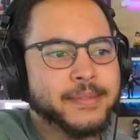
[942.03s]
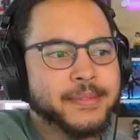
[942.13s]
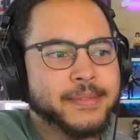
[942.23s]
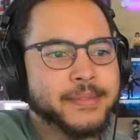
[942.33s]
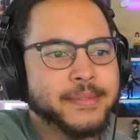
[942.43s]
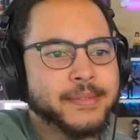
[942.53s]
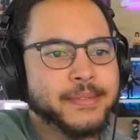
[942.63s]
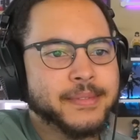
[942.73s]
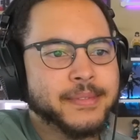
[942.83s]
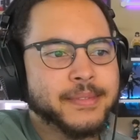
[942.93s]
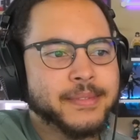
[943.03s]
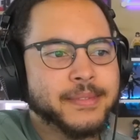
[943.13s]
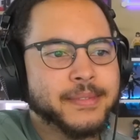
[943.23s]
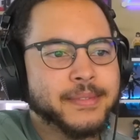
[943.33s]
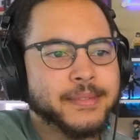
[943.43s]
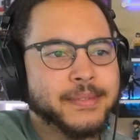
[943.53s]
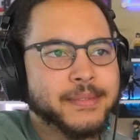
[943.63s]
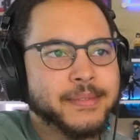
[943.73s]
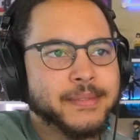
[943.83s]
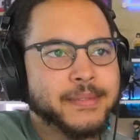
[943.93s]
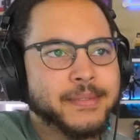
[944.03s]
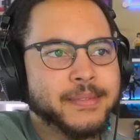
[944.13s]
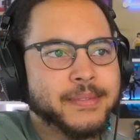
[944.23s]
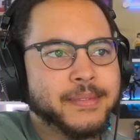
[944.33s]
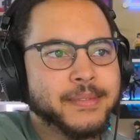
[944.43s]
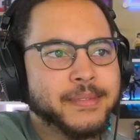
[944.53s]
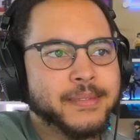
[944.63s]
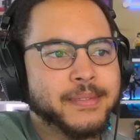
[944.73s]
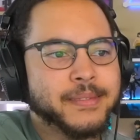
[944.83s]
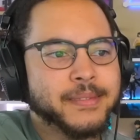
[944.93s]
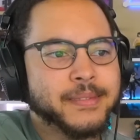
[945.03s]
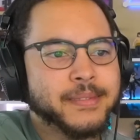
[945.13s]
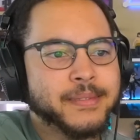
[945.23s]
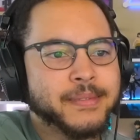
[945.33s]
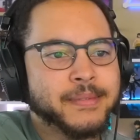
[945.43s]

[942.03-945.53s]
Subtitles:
No one is speaking in this clip.